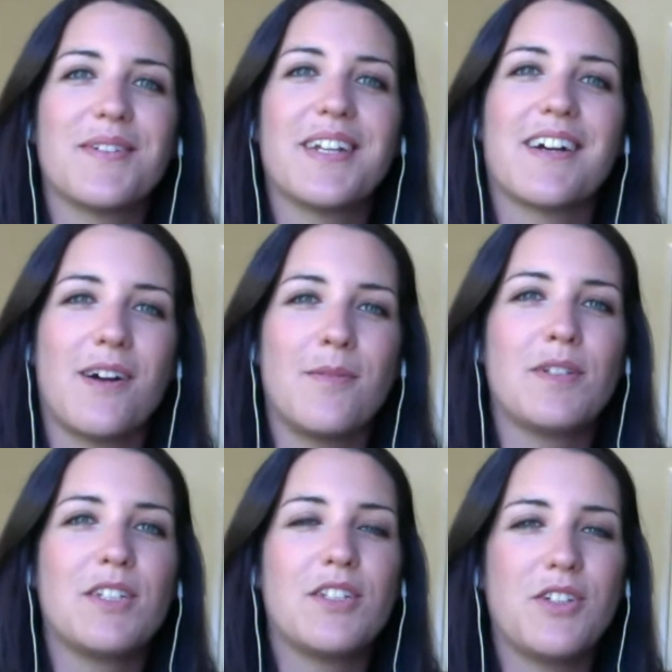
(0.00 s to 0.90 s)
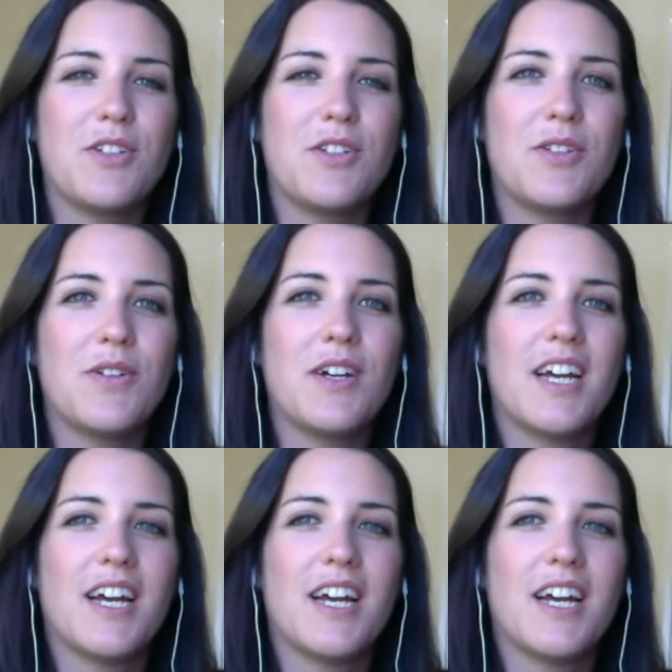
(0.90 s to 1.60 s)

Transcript: it comes to